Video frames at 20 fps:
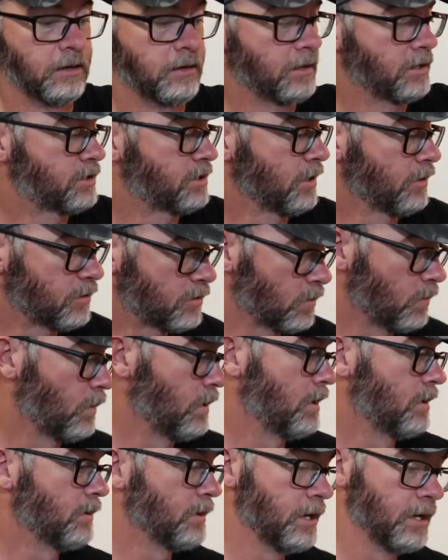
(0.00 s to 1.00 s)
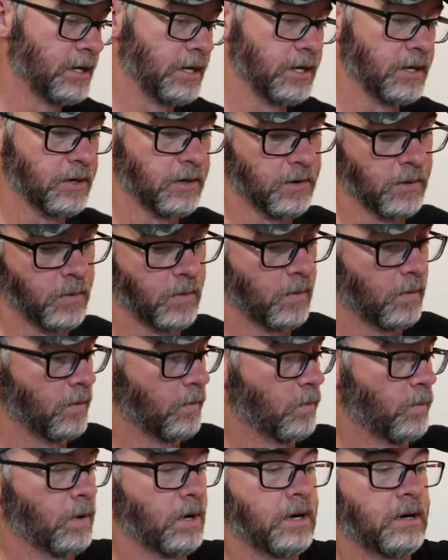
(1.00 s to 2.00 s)
seltzer water in here or
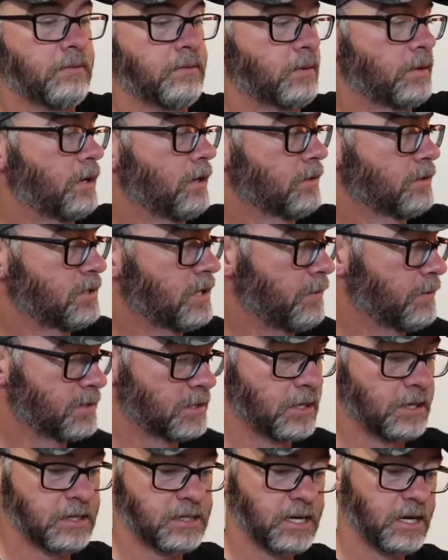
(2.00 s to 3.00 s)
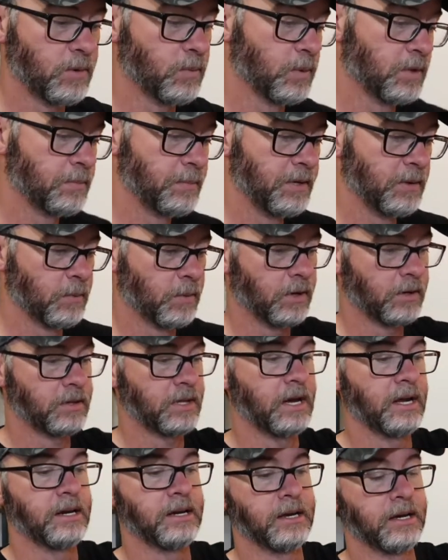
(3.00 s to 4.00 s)
whatever else I was going to take with me to work
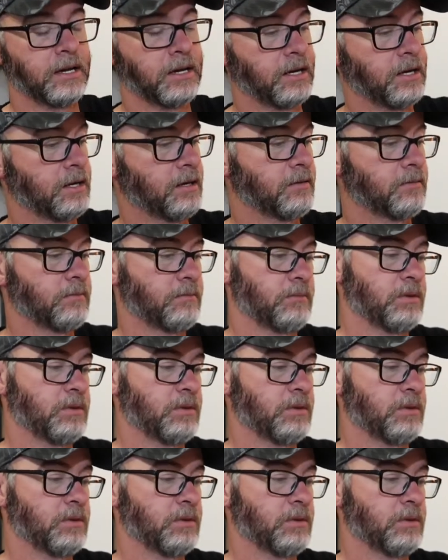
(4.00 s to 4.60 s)
that day.